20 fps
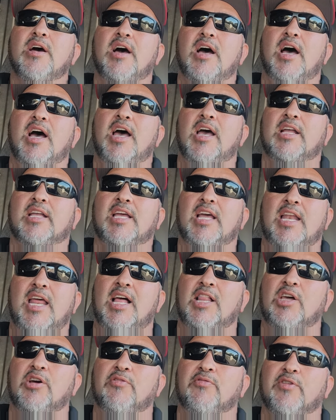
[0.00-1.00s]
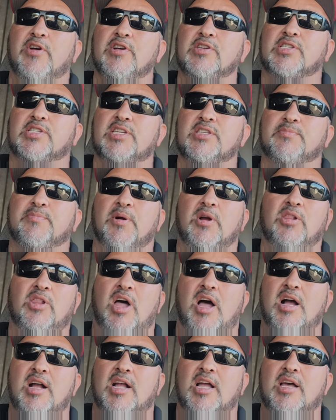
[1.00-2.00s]
Canelo versus
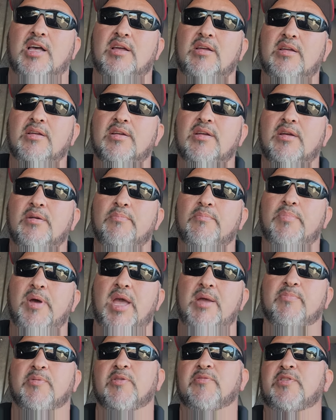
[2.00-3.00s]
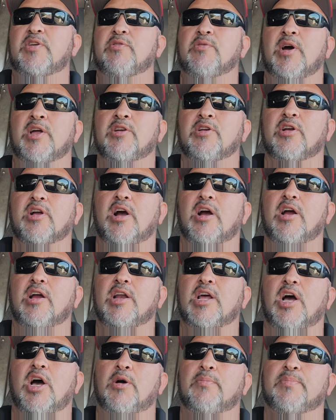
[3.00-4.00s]
Berlanga pay-per-view
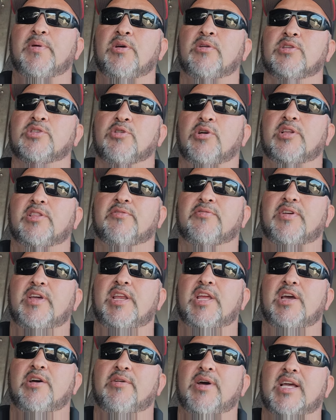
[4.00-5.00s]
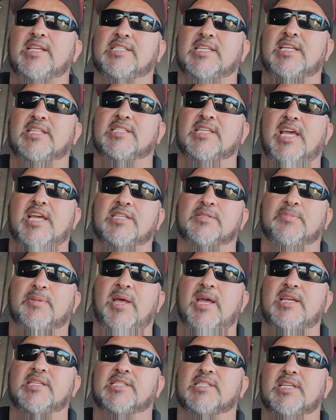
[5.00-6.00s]
undercard. I hope you enjoyed the video as it takes
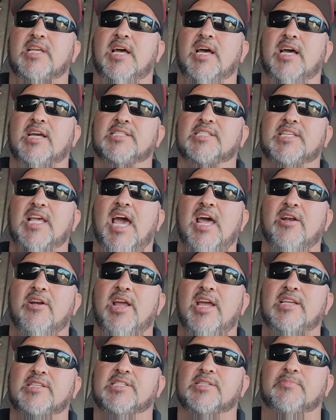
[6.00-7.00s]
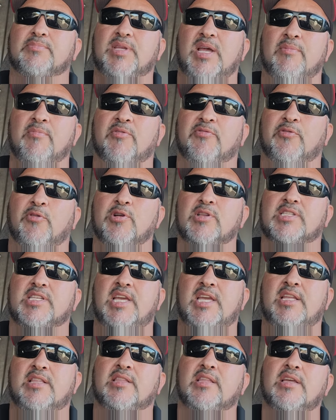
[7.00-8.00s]
place Saturday, September
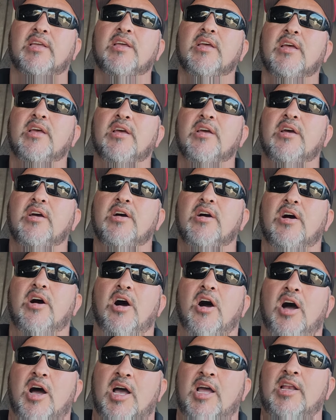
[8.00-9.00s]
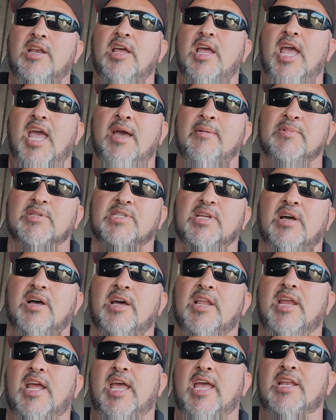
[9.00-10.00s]
14th on
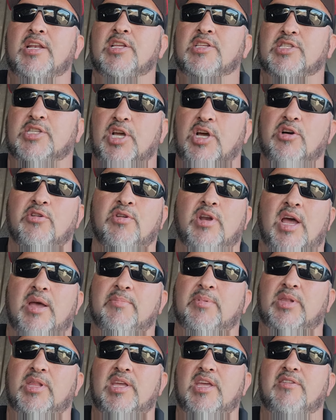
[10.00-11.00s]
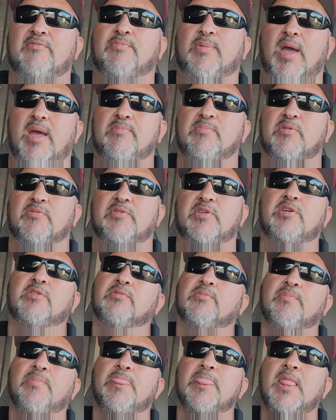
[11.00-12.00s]
Amazon and DAZN, I believe,
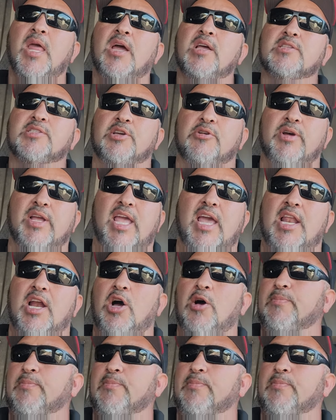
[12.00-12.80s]
pay-per-view. So again, I